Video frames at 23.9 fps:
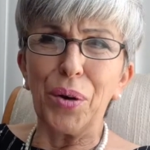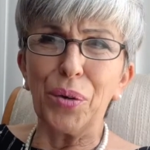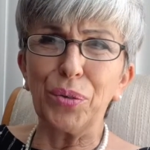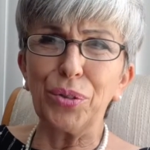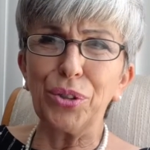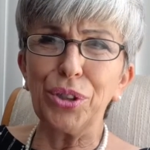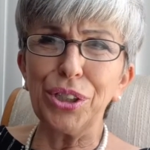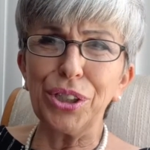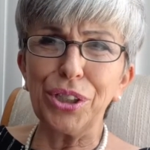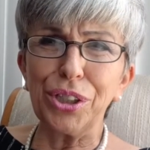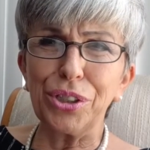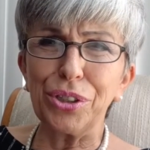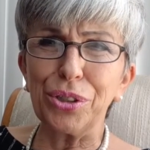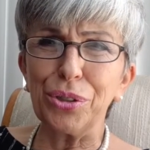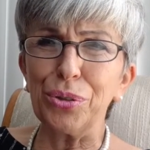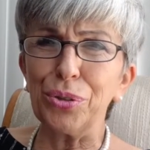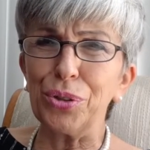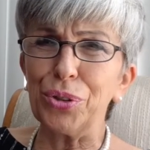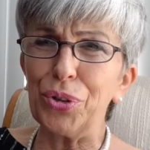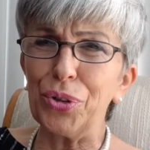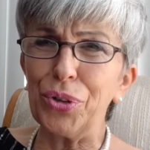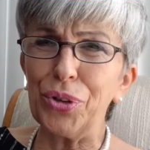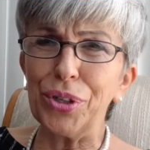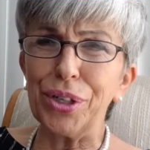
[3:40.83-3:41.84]
digital
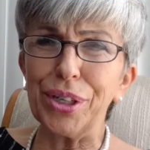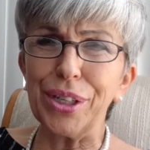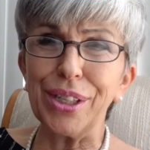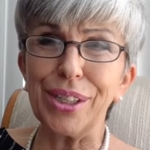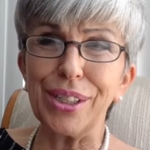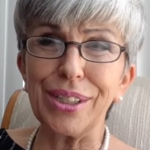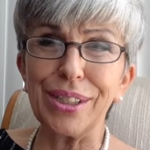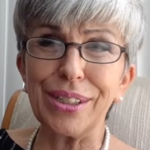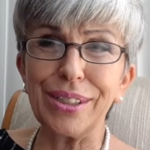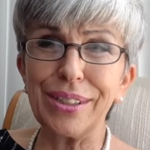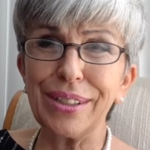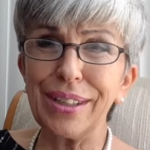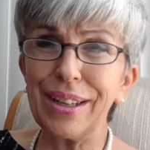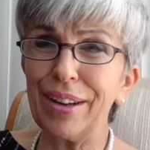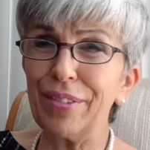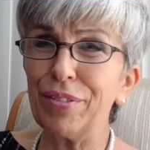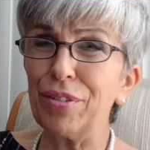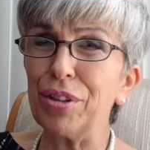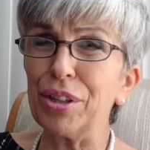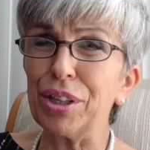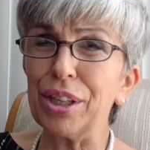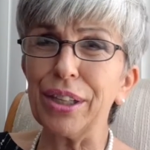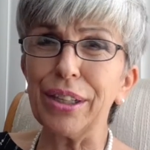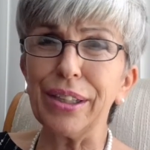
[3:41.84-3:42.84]
noise,
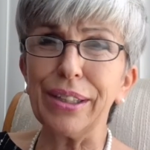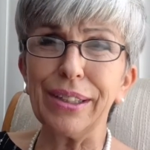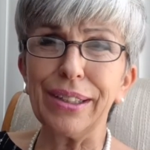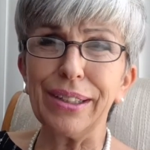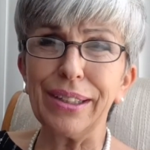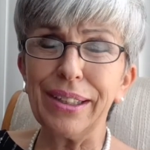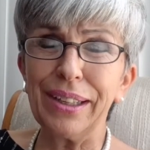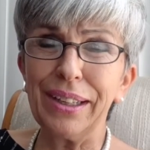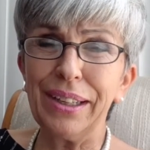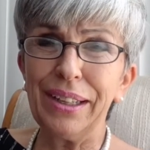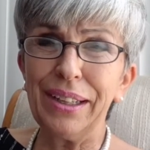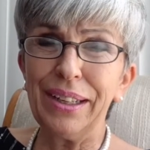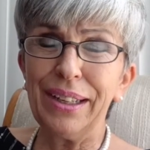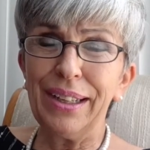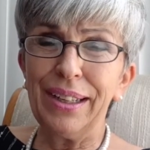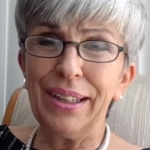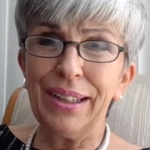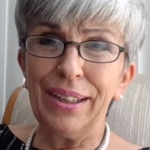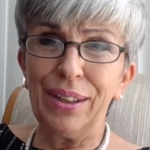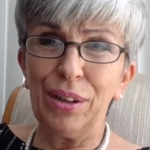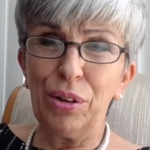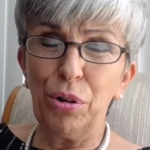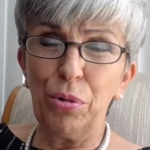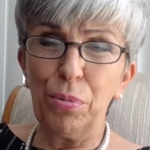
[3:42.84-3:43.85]
everything,
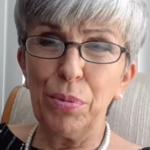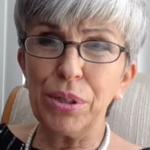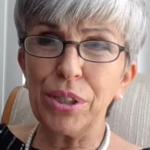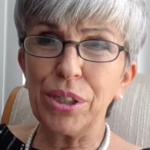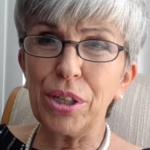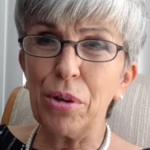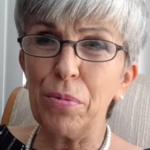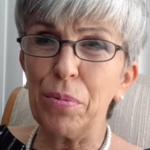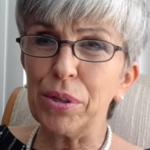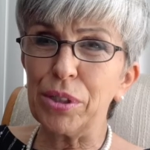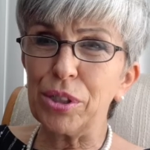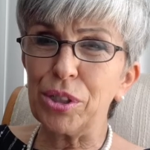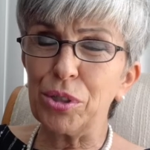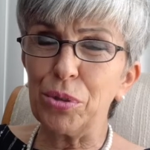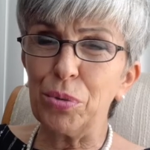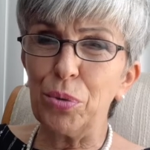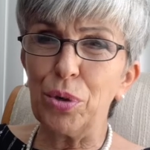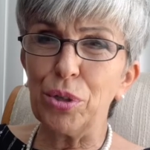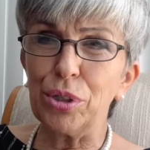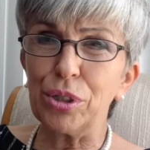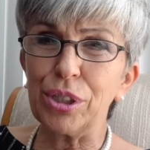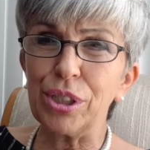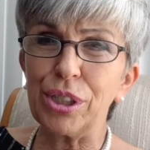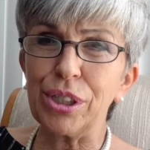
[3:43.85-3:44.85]
almost so much to
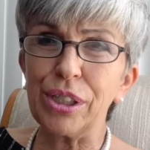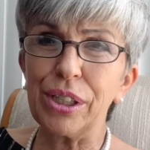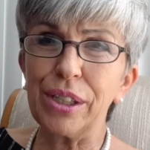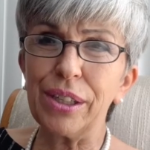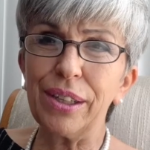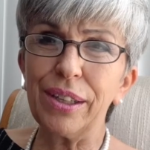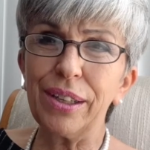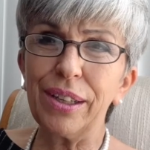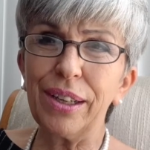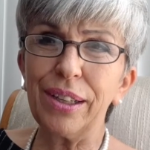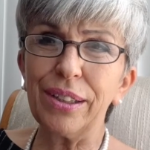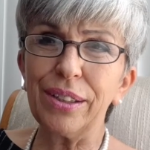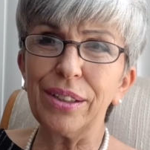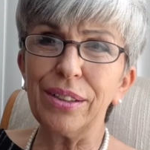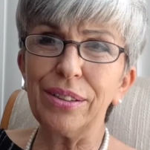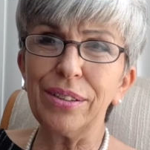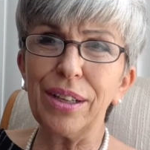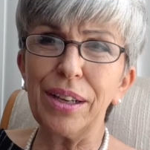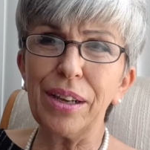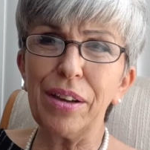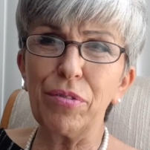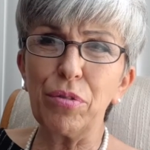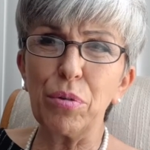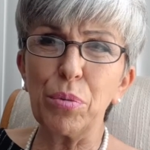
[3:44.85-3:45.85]
watch, and
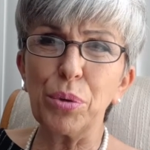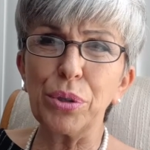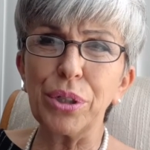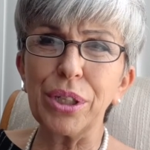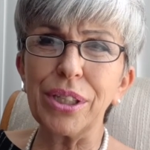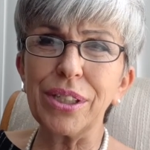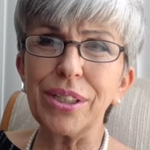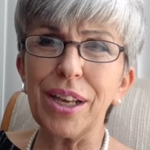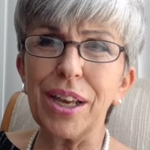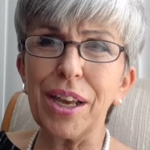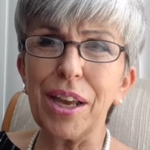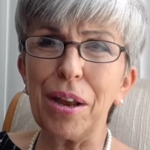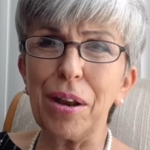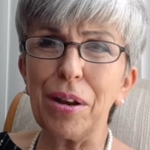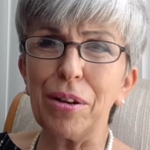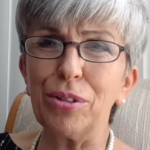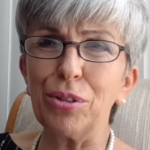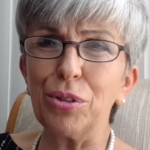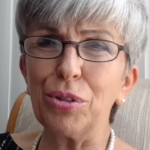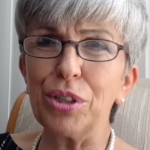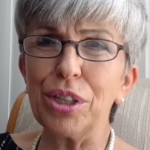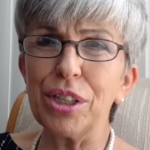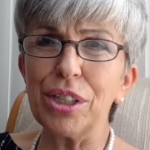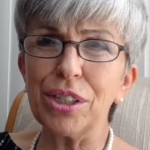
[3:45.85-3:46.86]
everybody saying,
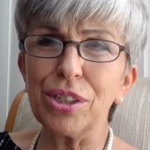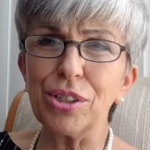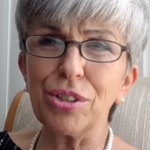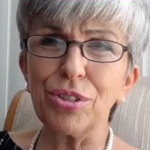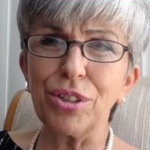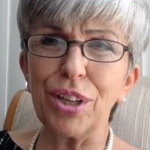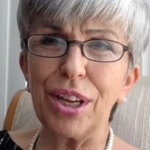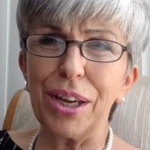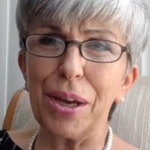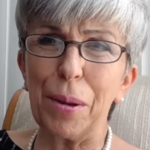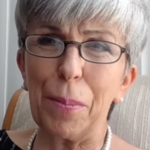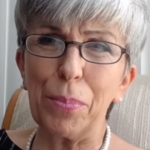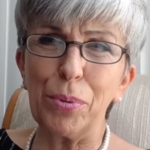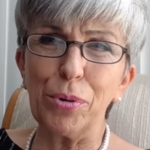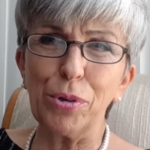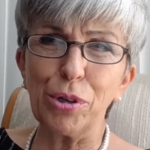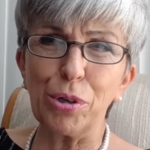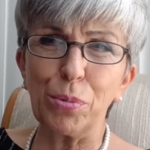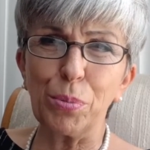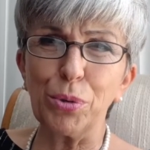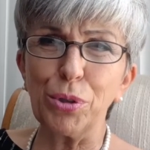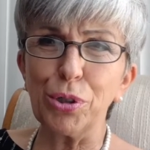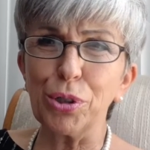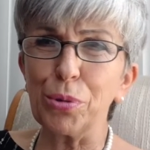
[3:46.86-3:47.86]
do this, do that, push,
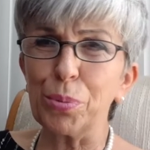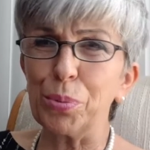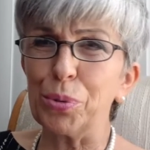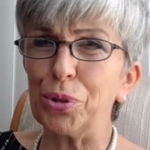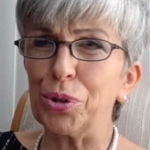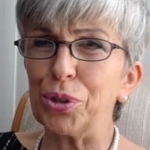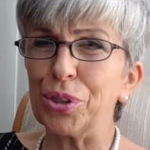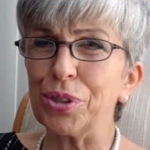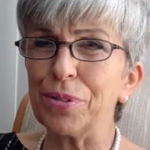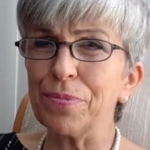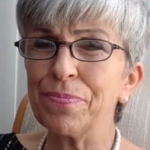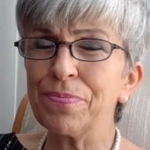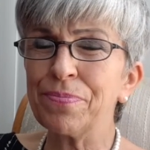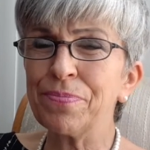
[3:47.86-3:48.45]
push, push.